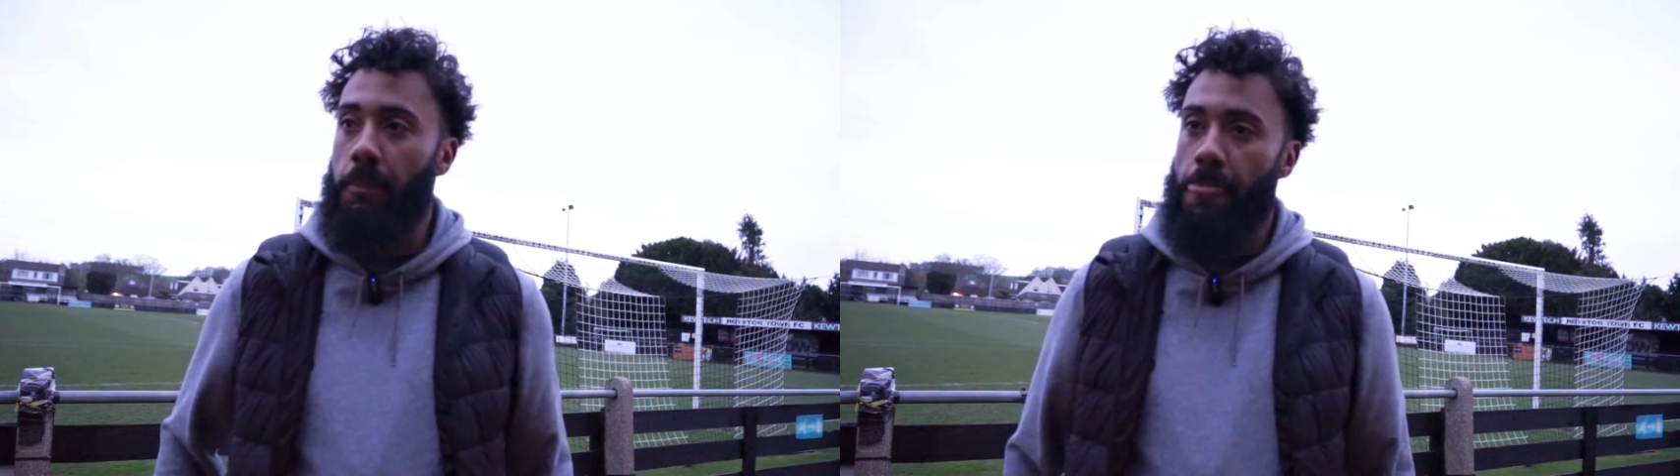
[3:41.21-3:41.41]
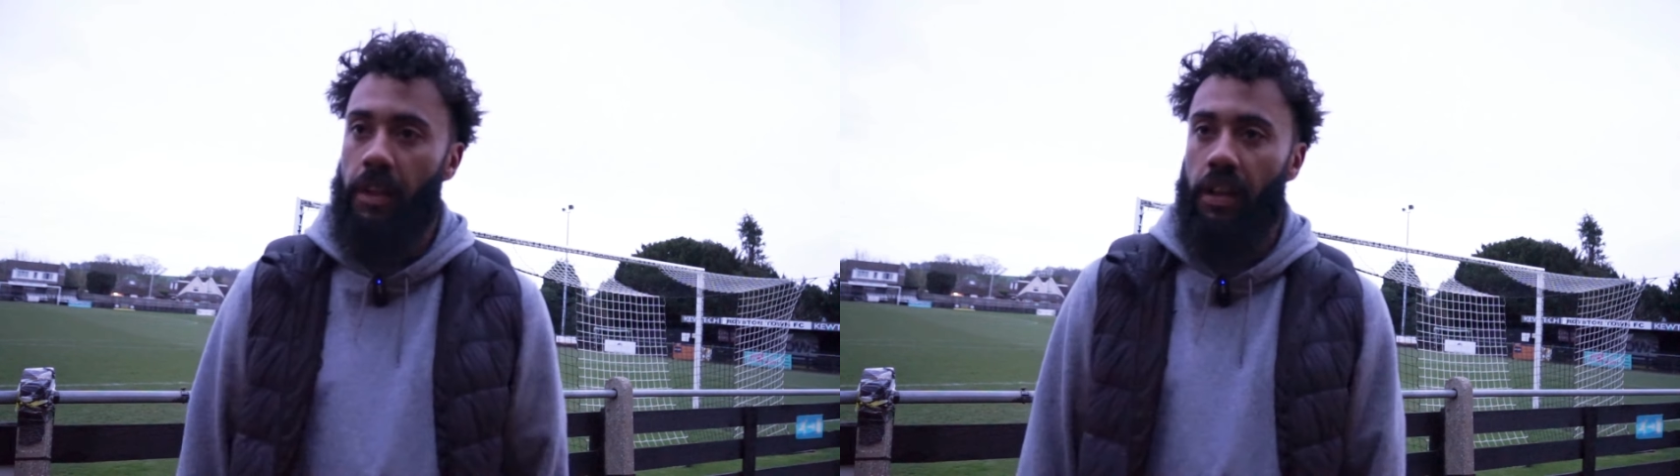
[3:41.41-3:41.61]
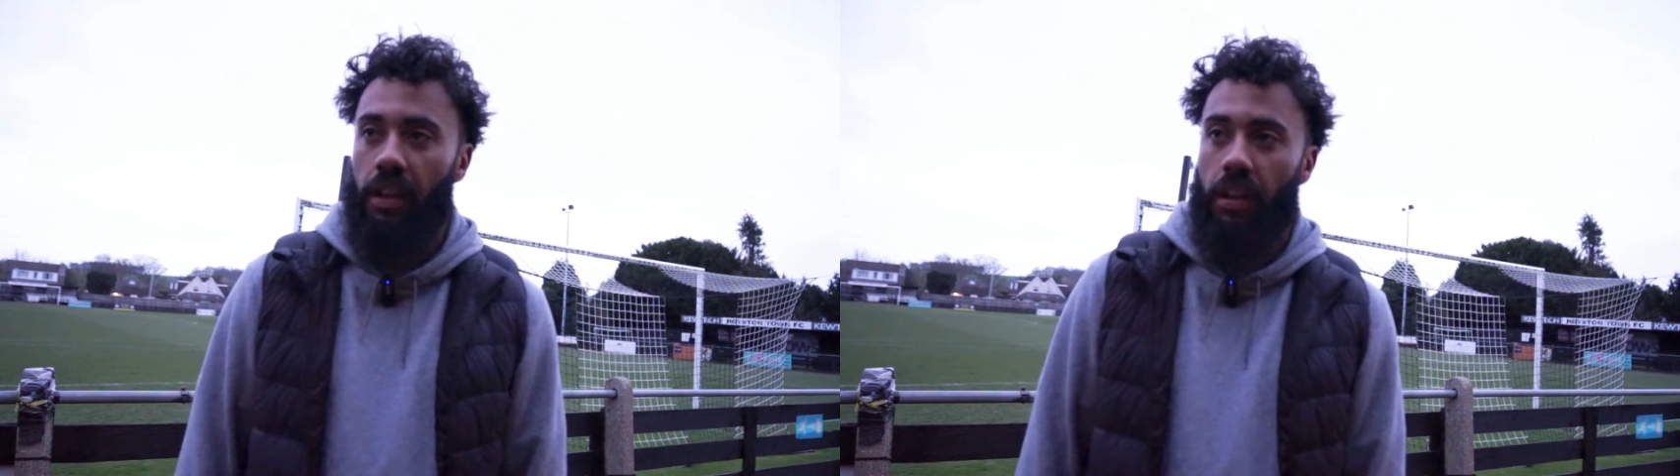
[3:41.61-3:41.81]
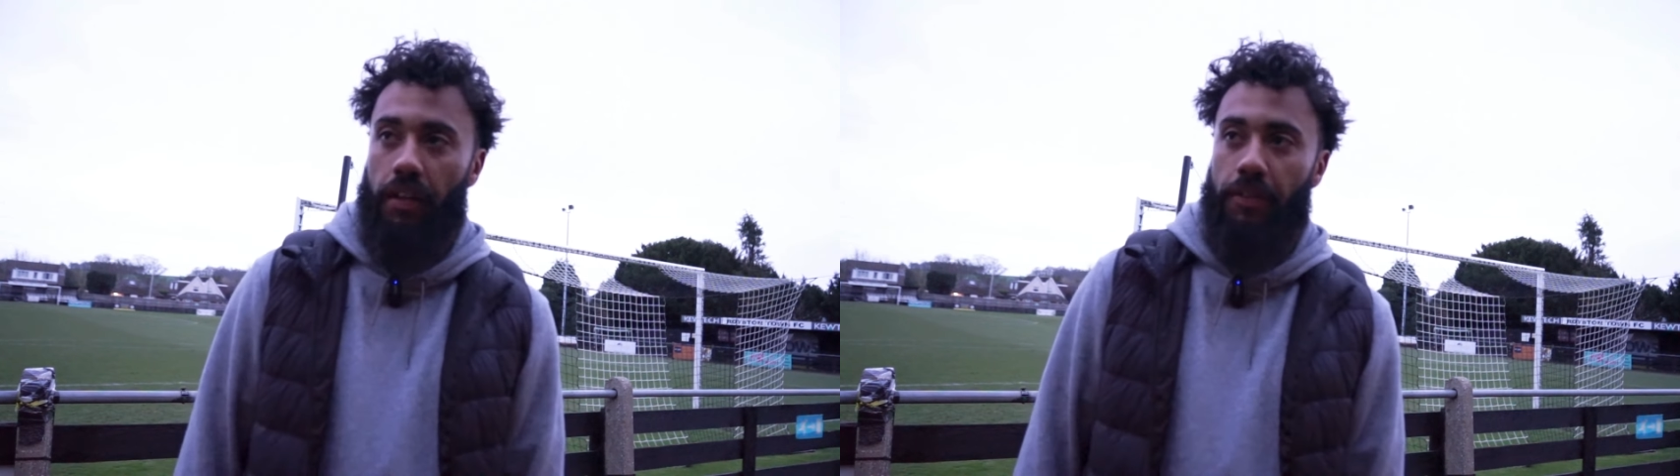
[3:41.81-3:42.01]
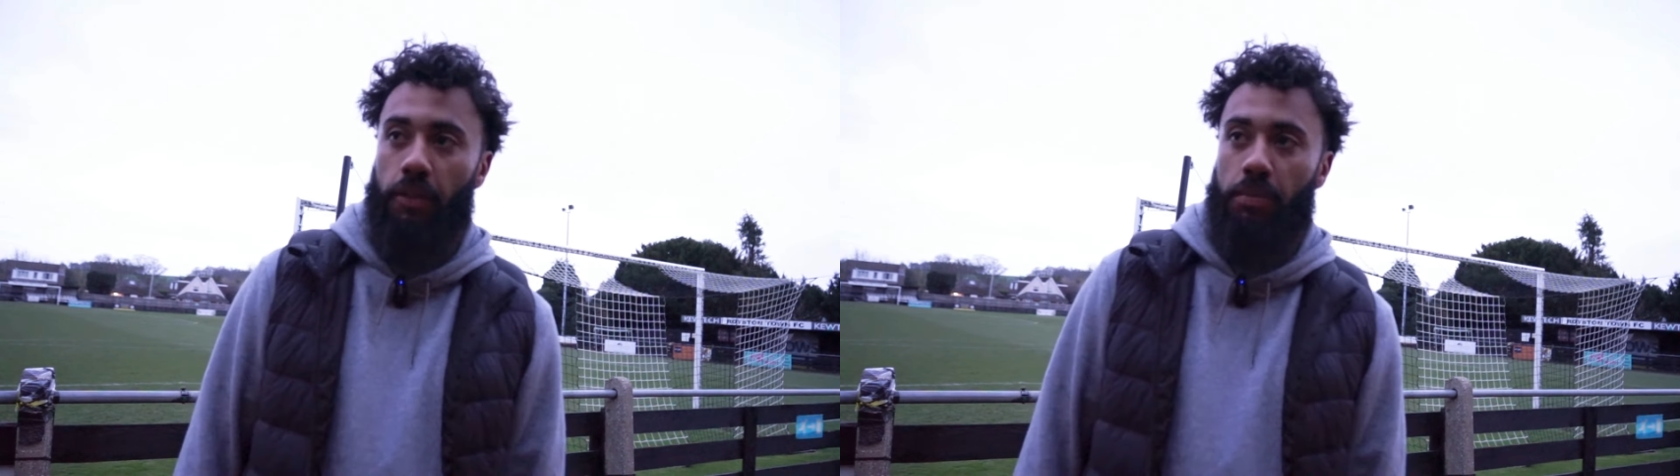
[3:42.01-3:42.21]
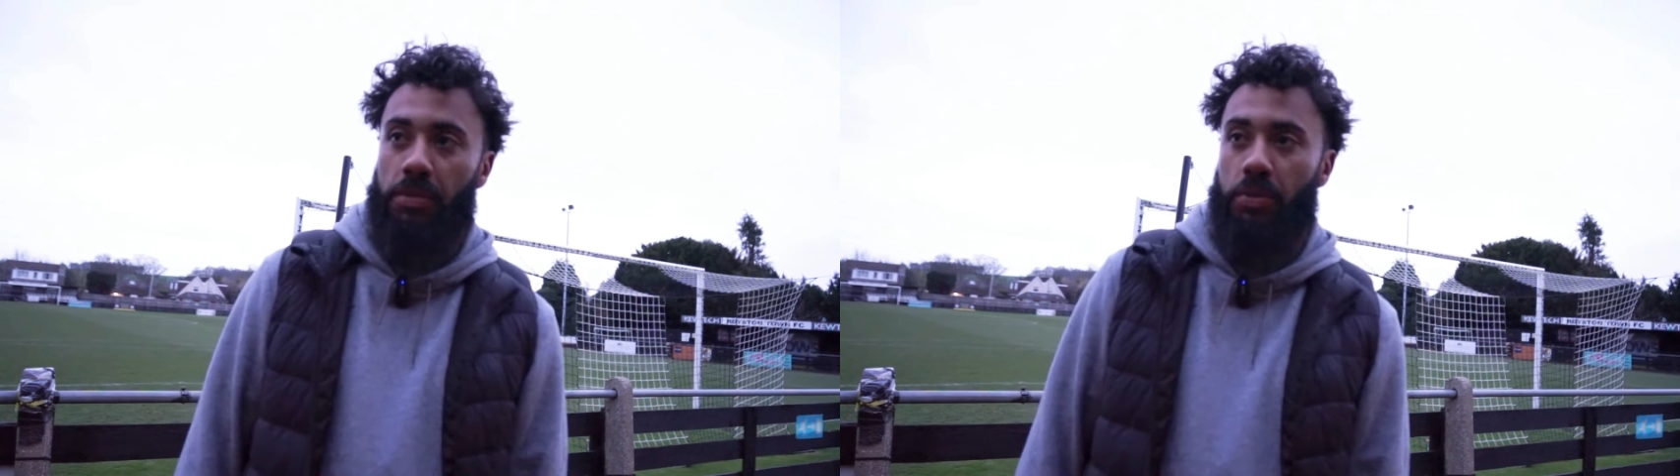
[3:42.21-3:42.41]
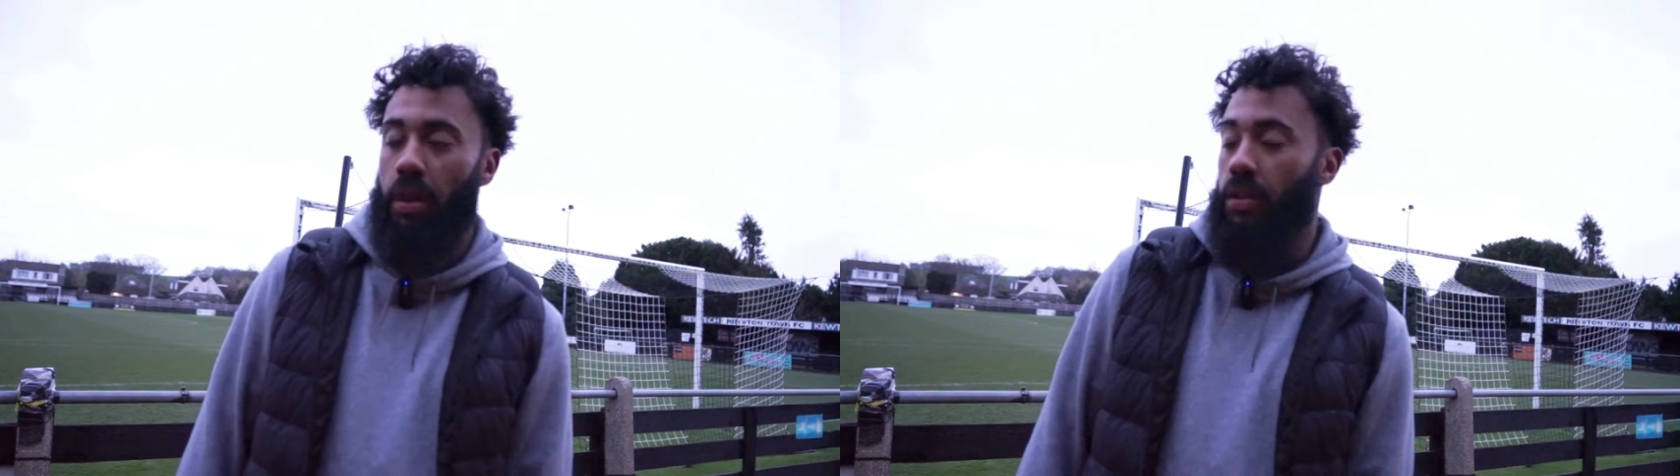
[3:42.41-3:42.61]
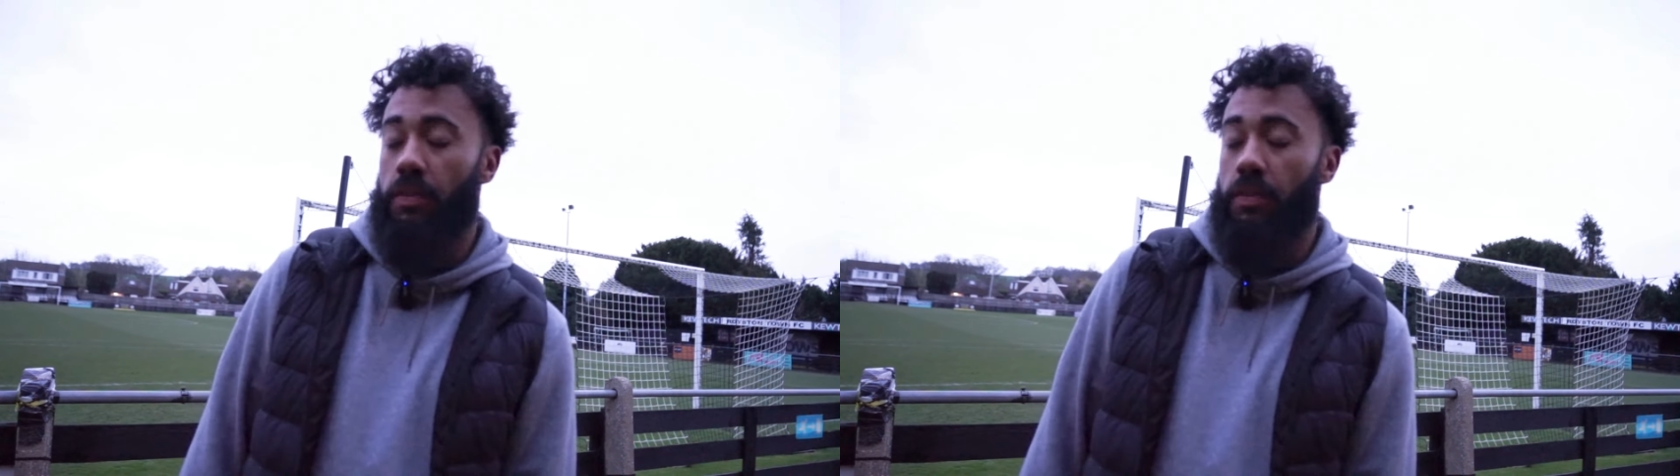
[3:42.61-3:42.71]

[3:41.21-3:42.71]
I thought we was quite